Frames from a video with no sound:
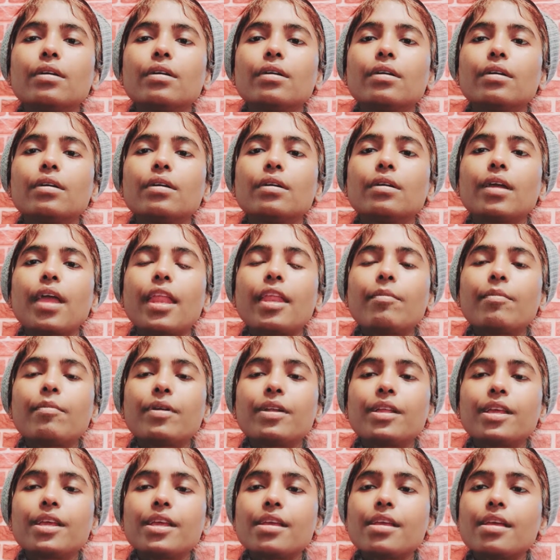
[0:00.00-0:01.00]

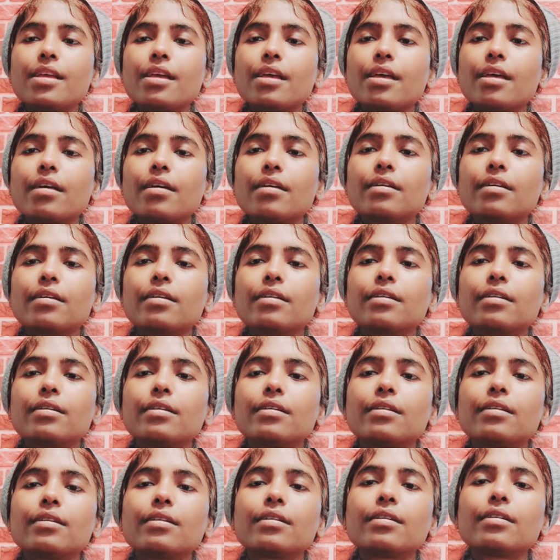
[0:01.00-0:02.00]
anybody
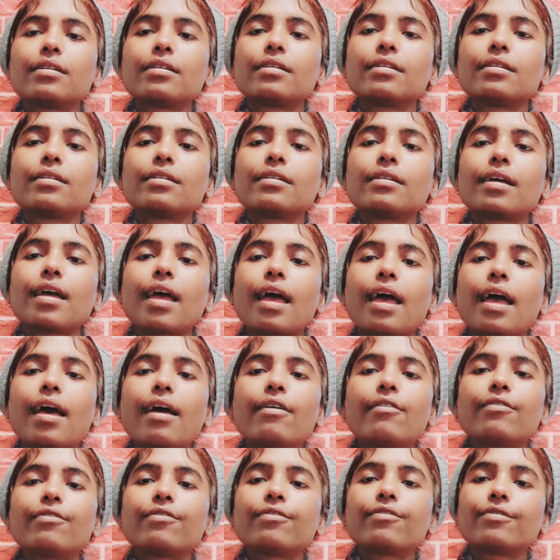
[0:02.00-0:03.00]

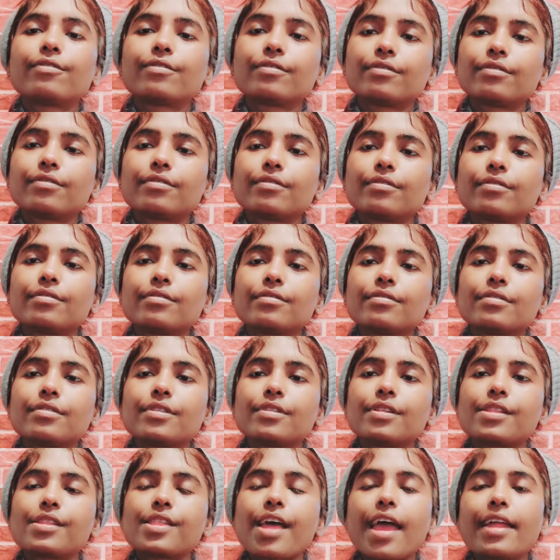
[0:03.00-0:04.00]
have
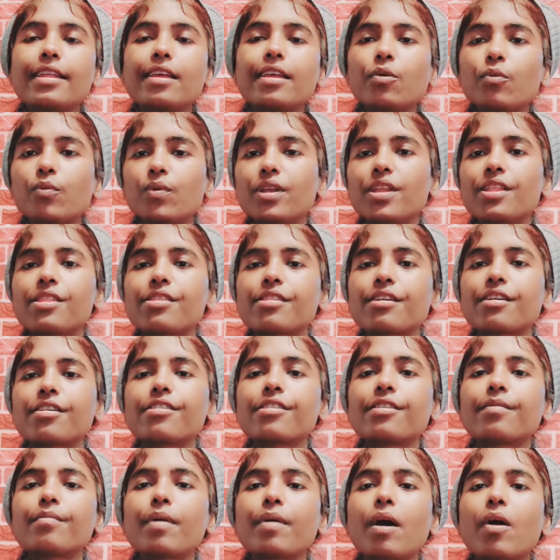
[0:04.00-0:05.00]
this idea? We discussed
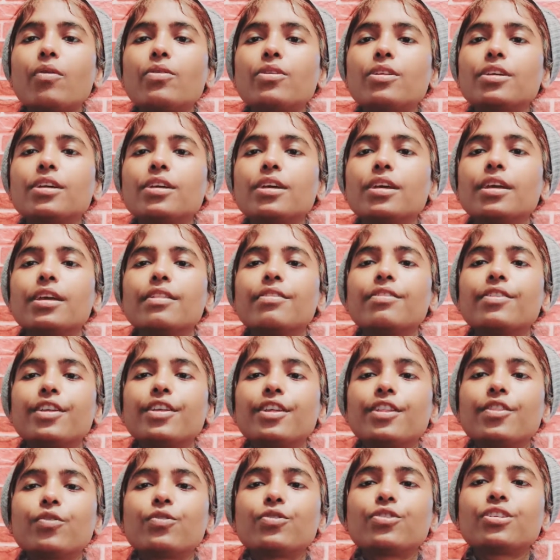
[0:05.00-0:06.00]
about three
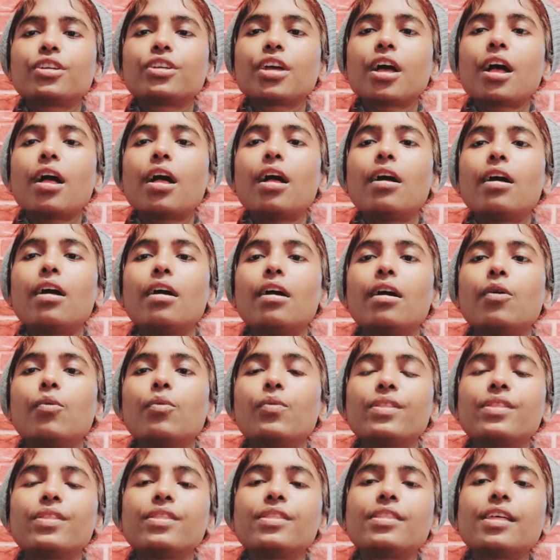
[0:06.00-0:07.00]
dosha
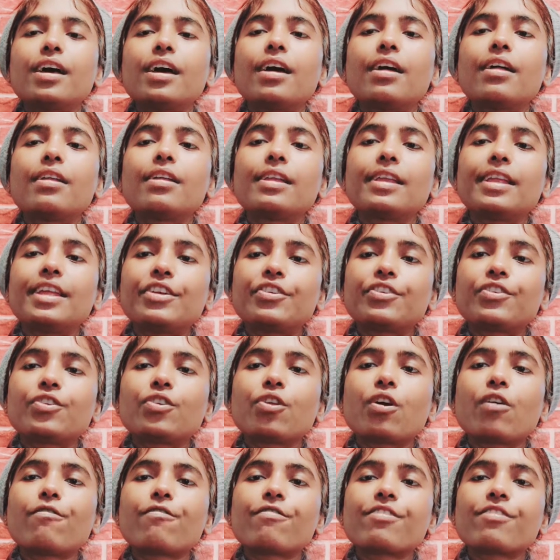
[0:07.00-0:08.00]
with the relation
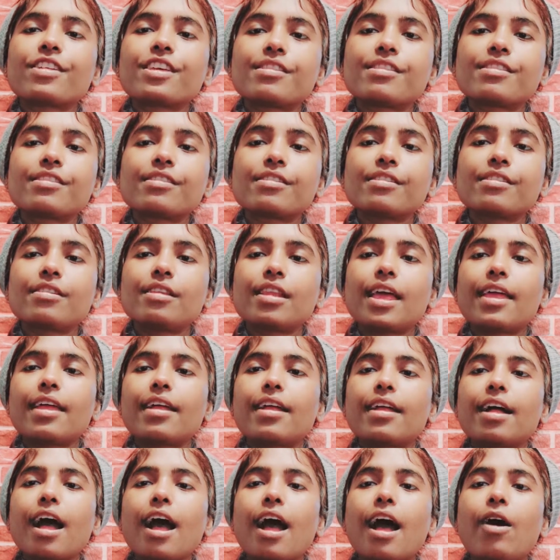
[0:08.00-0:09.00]
of season, like
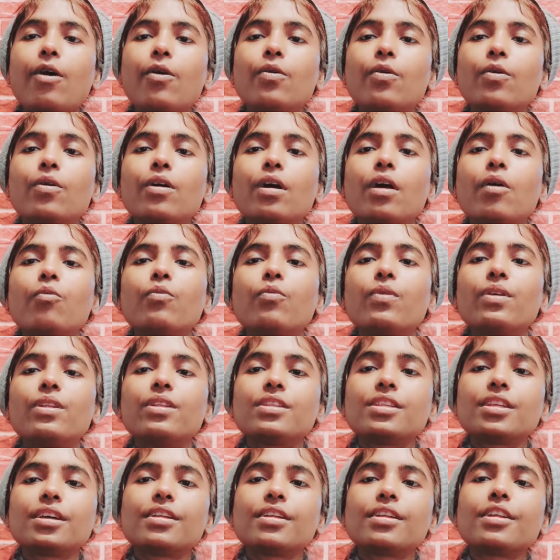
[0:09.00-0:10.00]
how
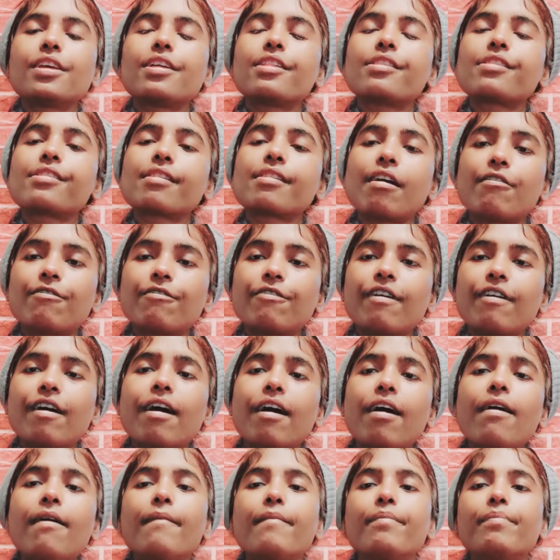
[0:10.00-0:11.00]
winter is
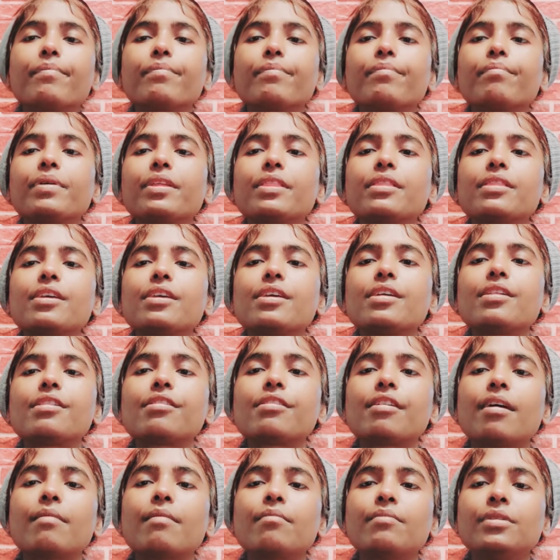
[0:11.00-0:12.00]
kapha, pith is
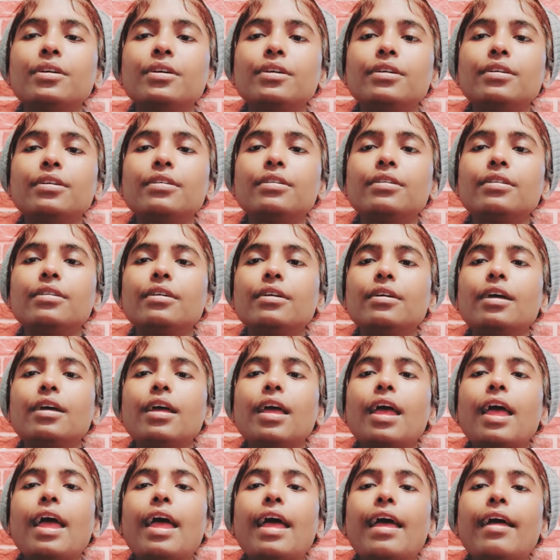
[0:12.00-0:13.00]
summer,
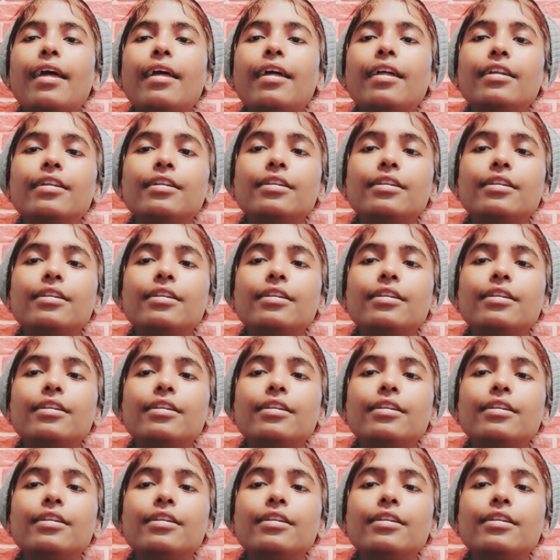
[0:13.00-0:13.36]
and